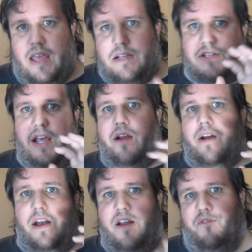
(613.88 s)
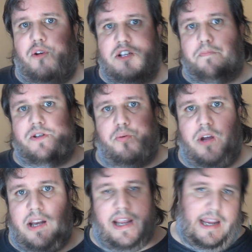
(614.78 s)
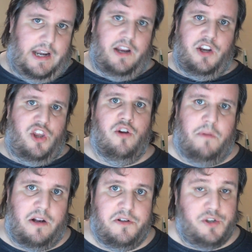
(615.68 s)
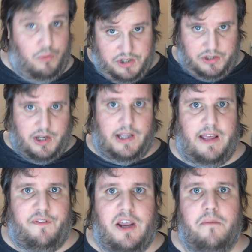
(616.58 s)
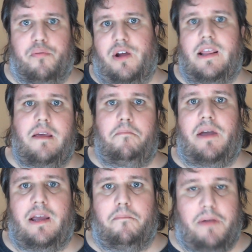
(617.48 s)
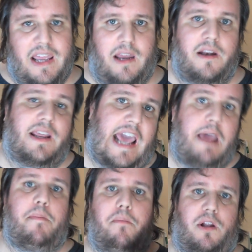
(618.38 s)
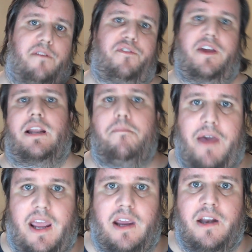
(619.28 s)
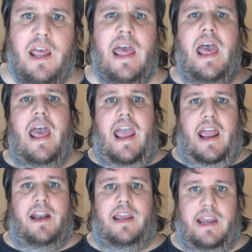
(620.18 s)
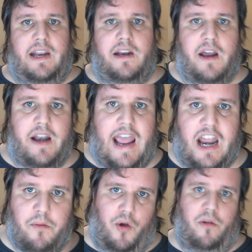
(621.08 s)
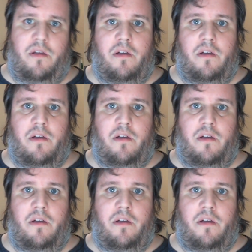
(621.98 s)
Is there a difference between eating humans, which is a living, breathing being capable of feeling pain, and eating an animal?